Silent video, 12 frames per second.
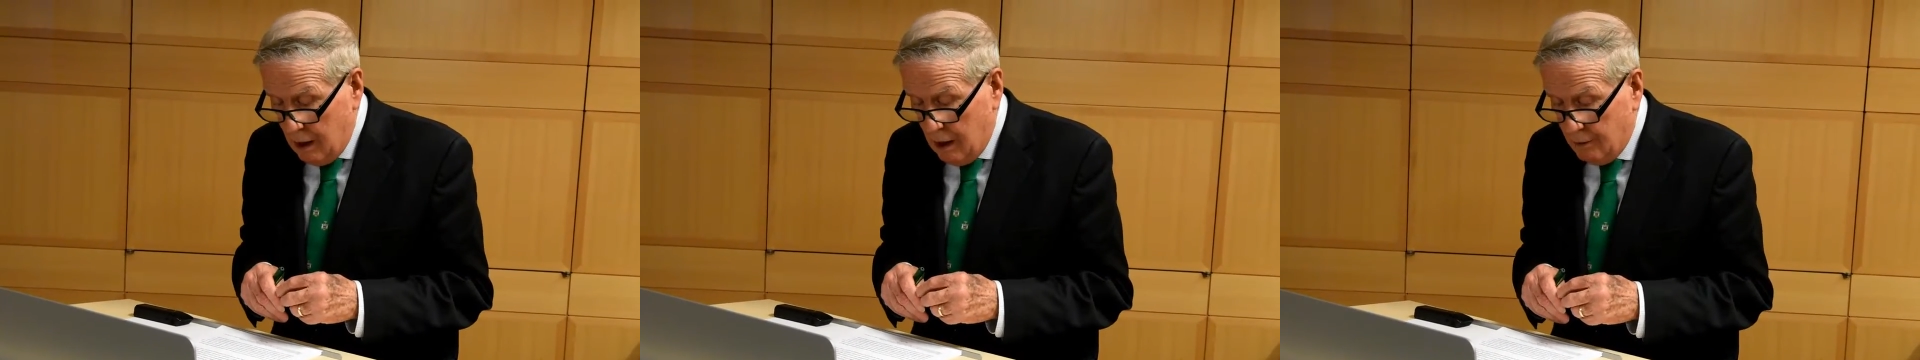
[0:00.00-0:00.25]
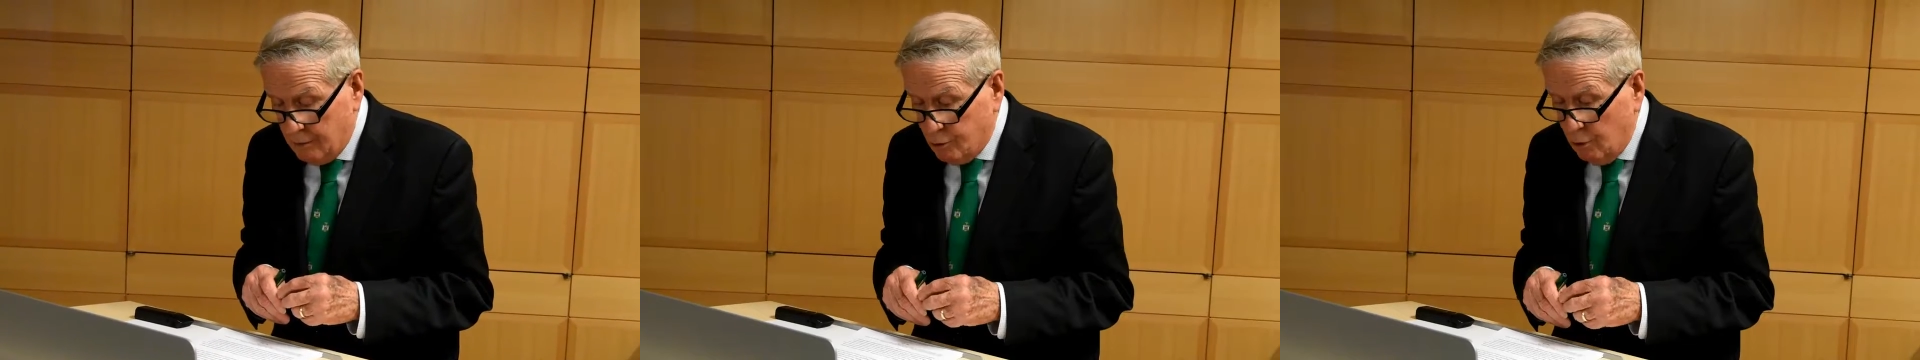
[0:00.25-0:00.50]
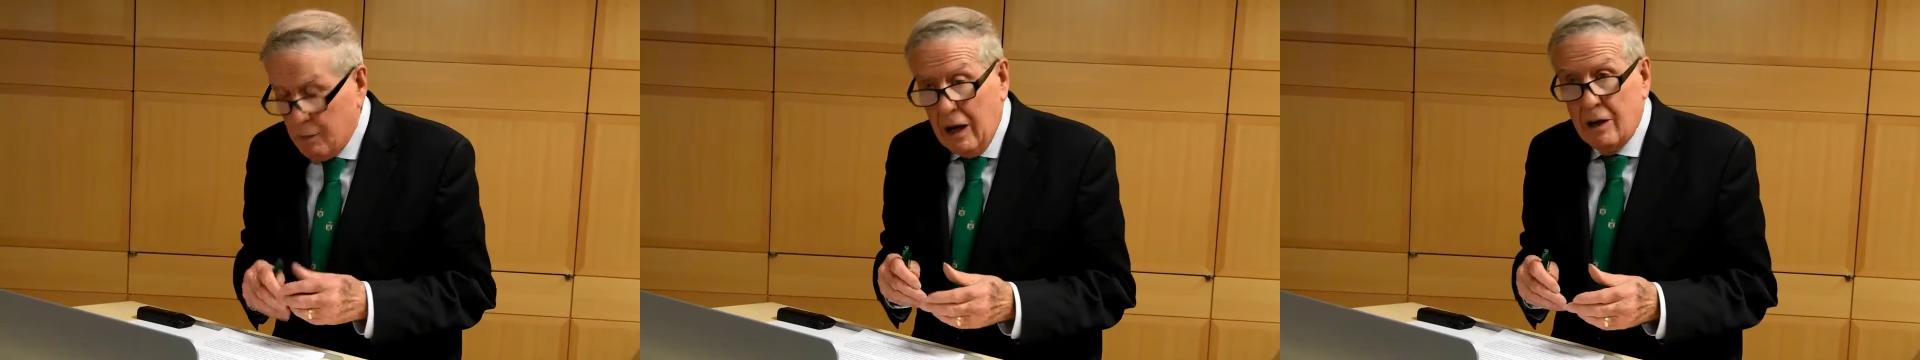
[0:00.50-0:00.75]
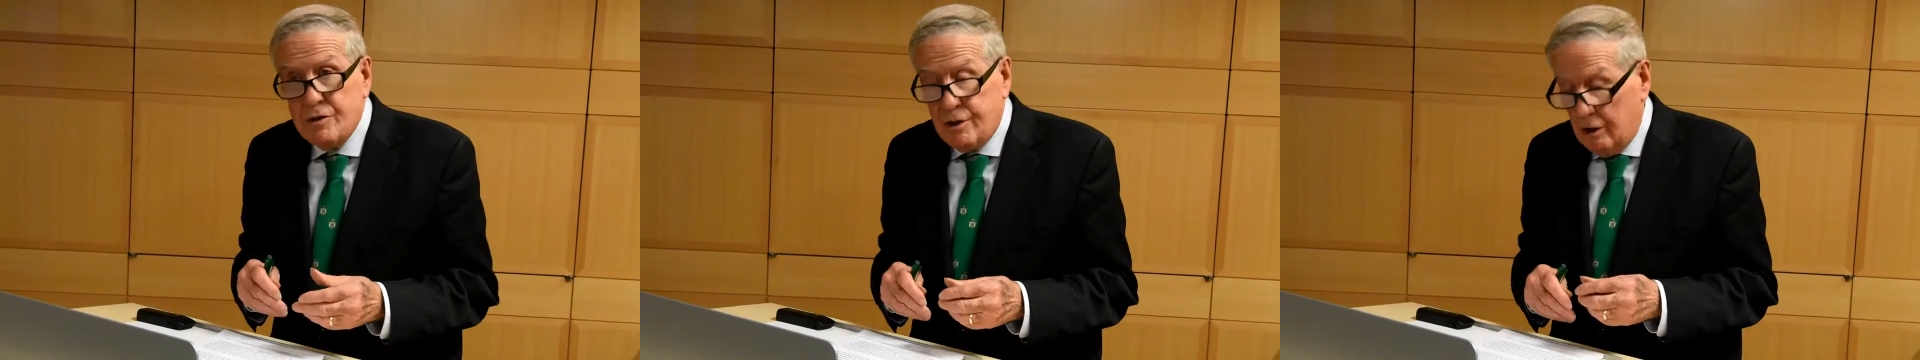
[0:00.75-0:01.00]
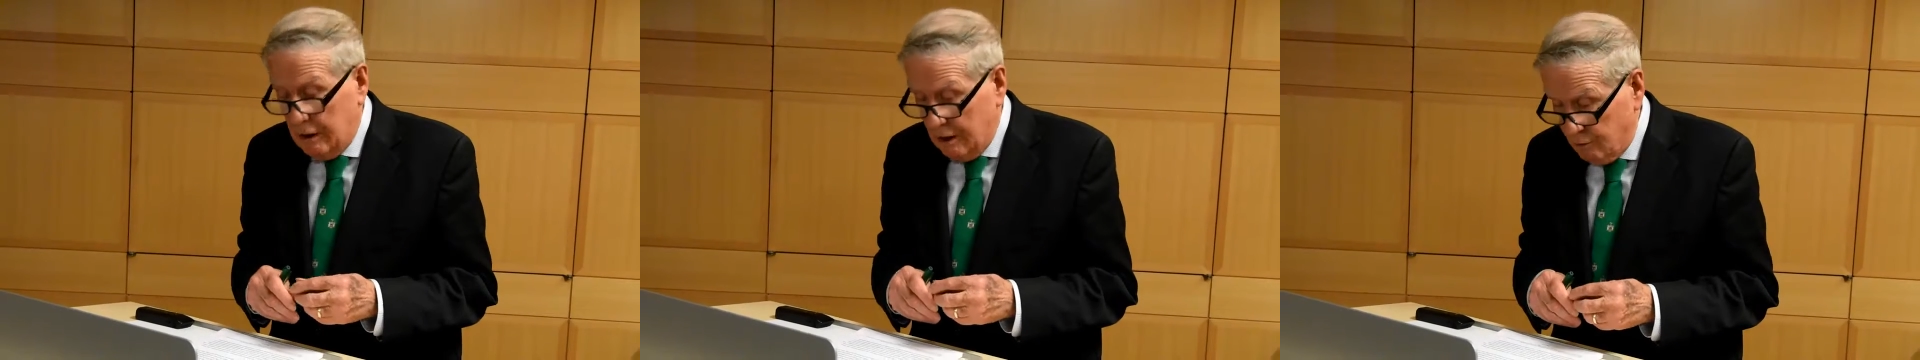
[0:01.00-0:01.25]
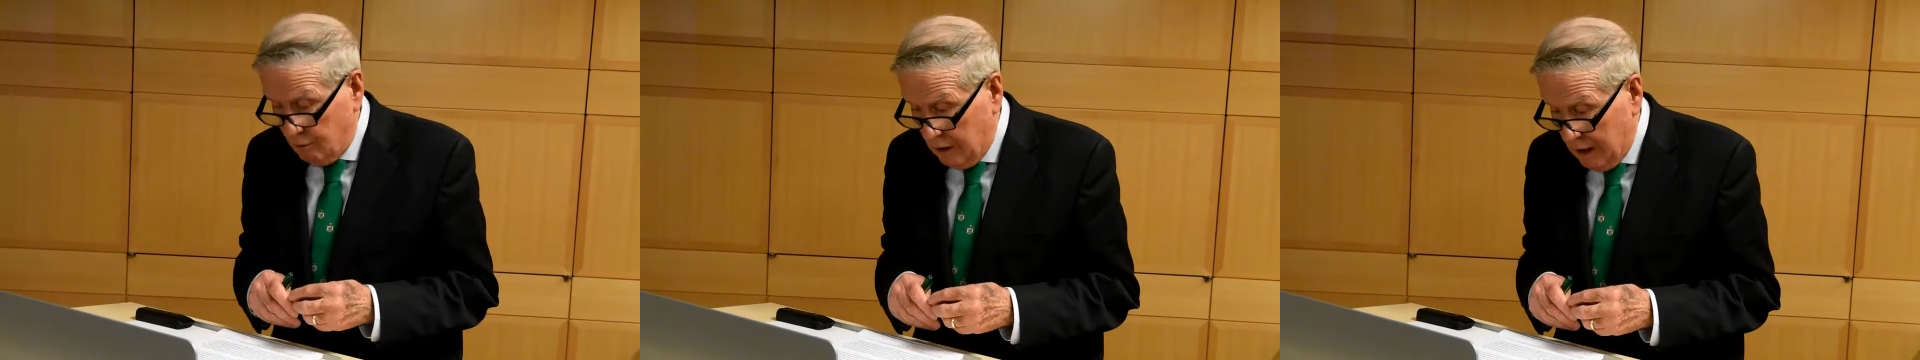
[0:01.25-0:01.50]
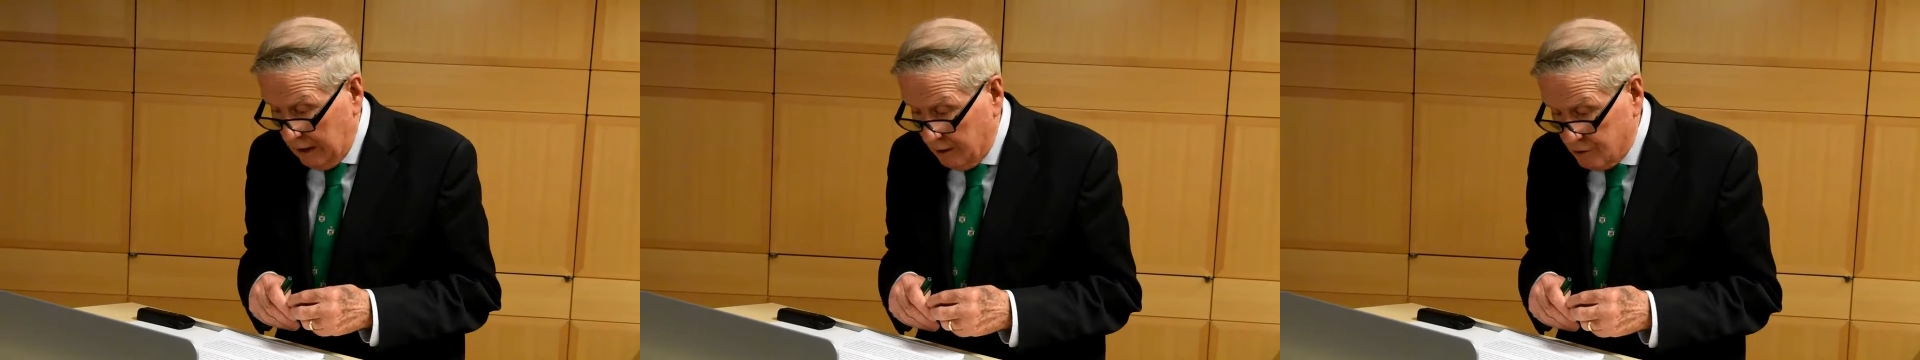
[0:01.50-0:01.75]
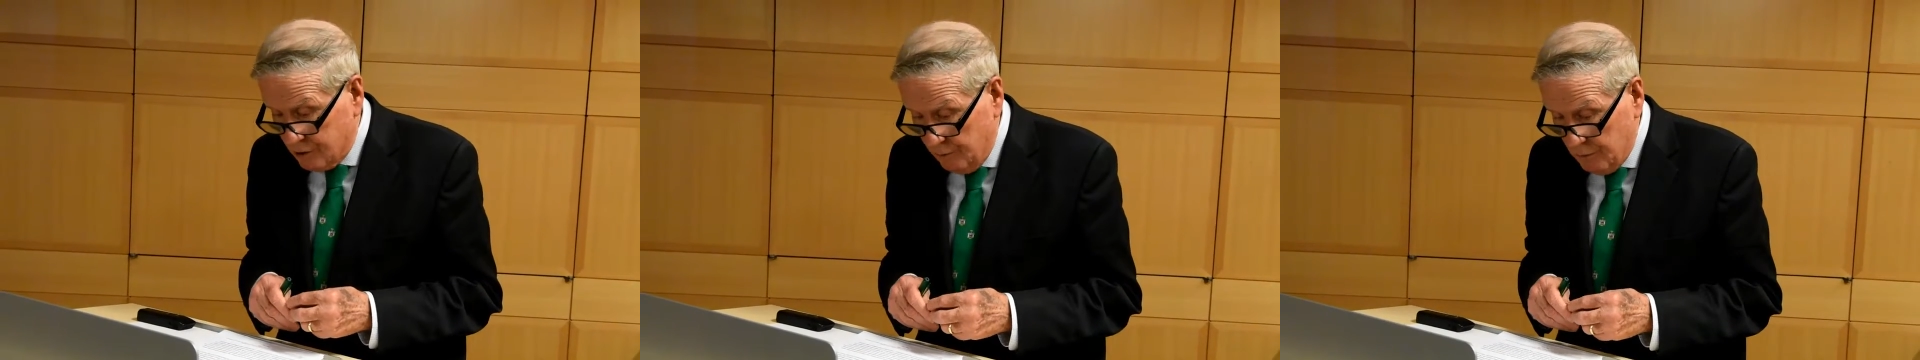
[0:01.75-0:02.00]
uh, to abolish the Electoral
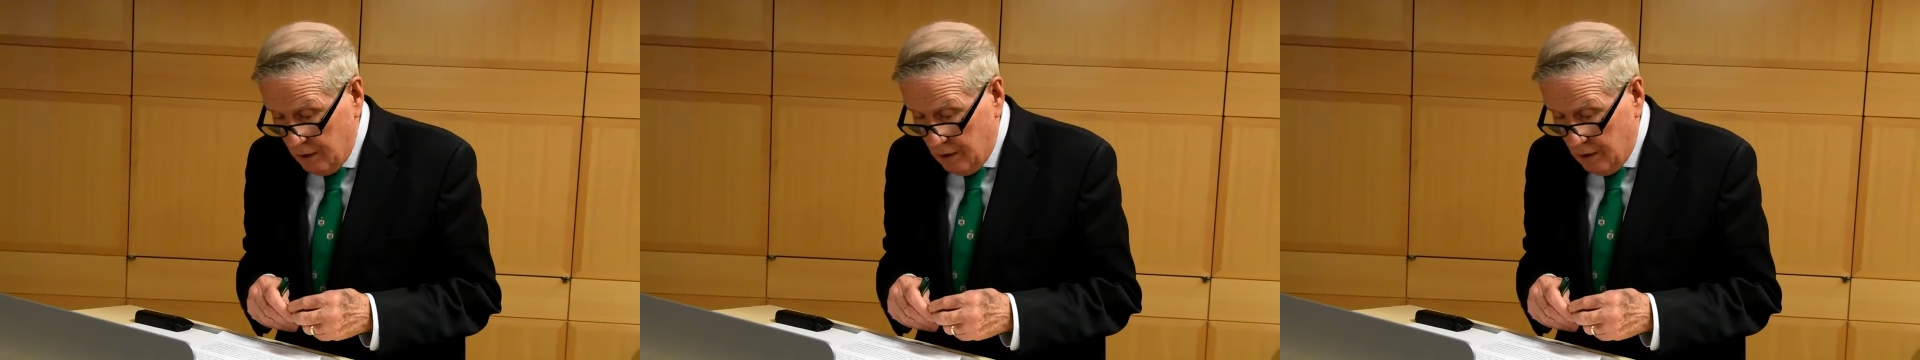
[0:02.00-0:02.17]
College